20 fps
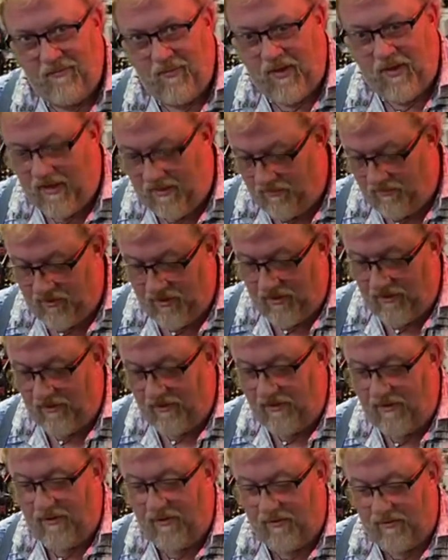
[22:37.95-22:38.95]
And I'm telling
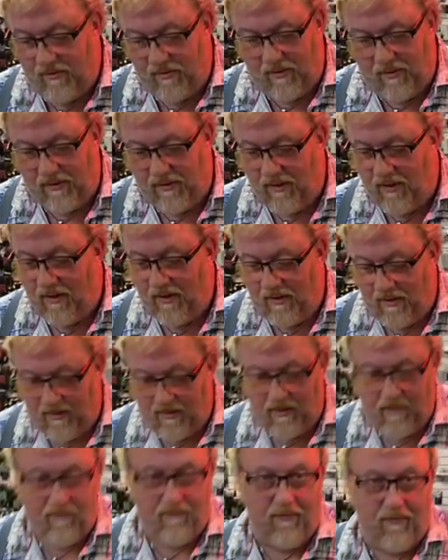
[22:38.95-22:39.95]
you, like I
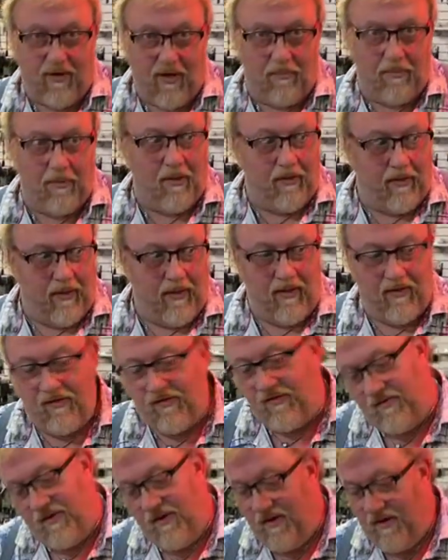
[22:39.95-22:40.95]
have a couple of
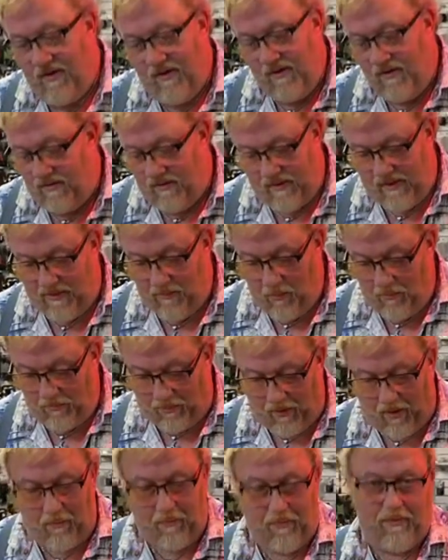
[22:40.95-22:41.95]
these, and I won't
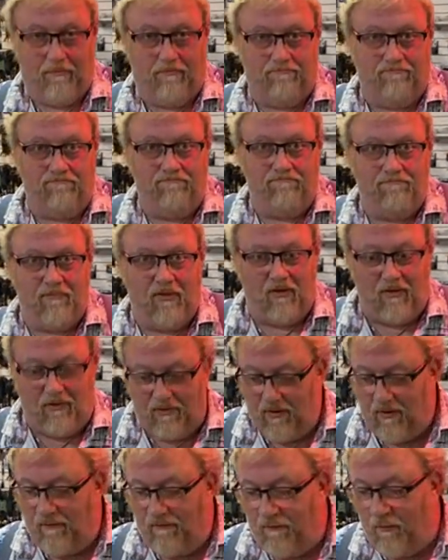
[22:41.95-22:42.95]
part with them.
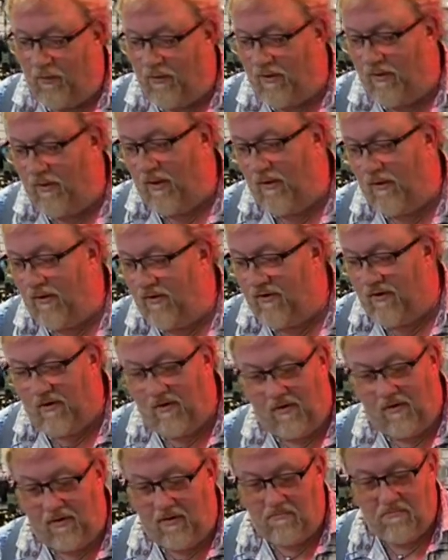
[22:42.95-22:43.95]
They're $400
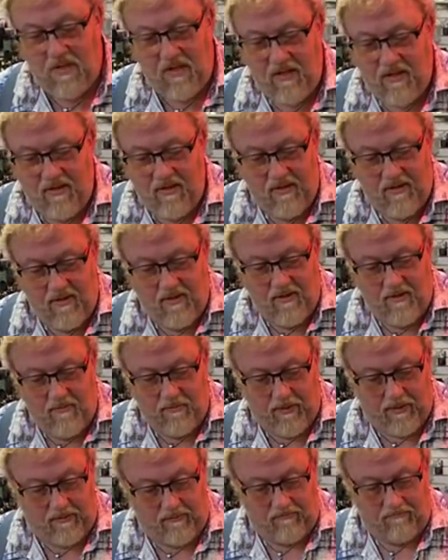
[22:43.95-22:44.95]
guitar,
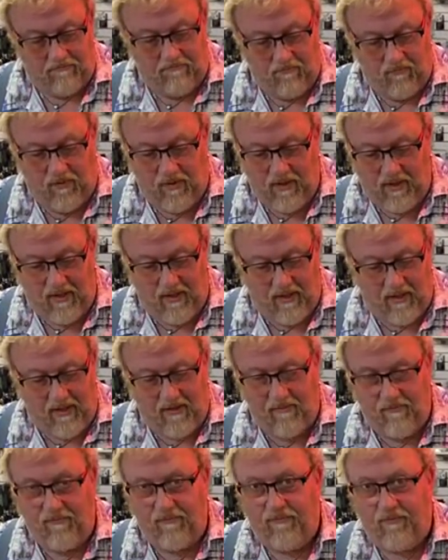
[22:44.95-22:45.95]
but they
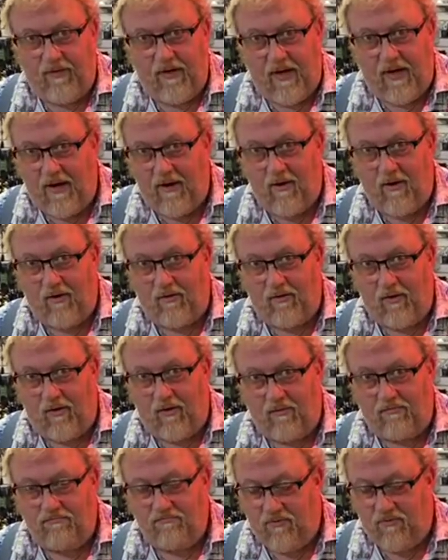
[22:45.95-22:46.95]
have
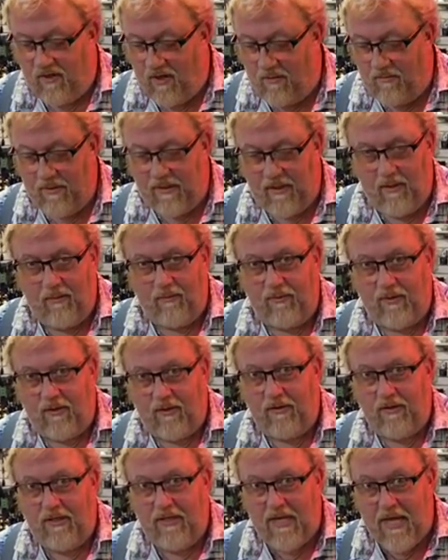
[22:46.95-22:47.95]
character coming out their
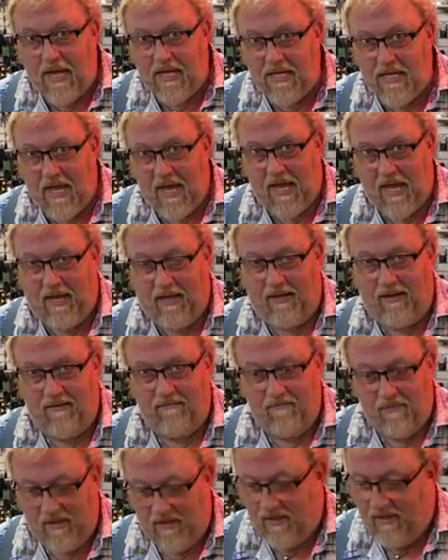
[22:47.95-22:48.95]
yin yang,
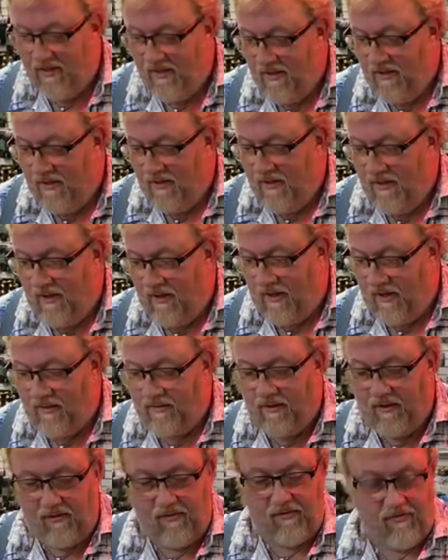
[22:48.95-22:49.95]
and
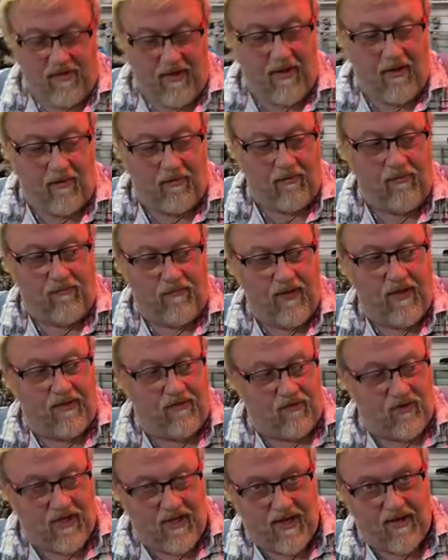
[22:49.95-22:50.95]
they sound
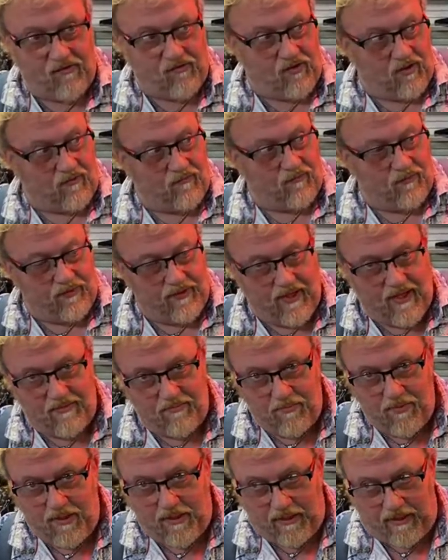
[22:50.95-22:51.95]
fantastic for that
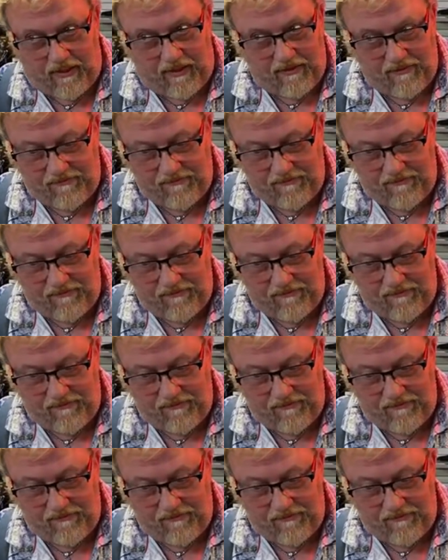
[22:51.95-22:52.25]
money.